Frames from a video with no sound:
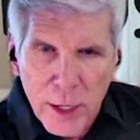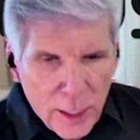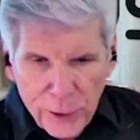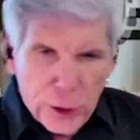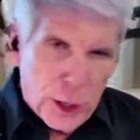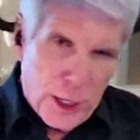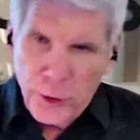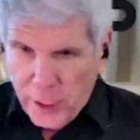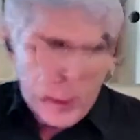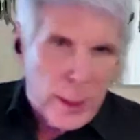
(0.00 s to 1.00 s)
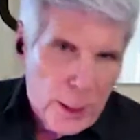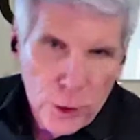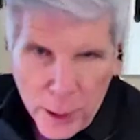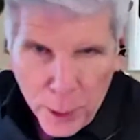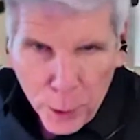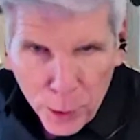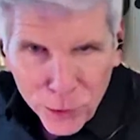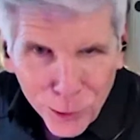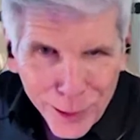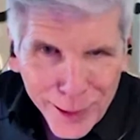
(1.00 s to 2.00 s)
And if you change, they come and take their cable
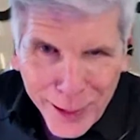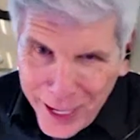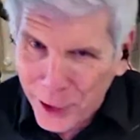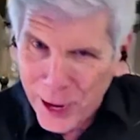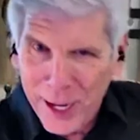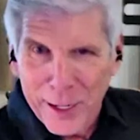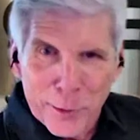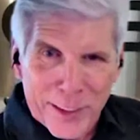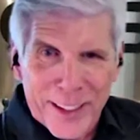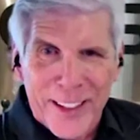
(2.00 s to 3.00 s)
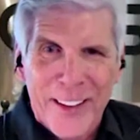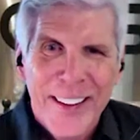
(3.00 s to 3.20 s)
box away and then the other guy comes in, you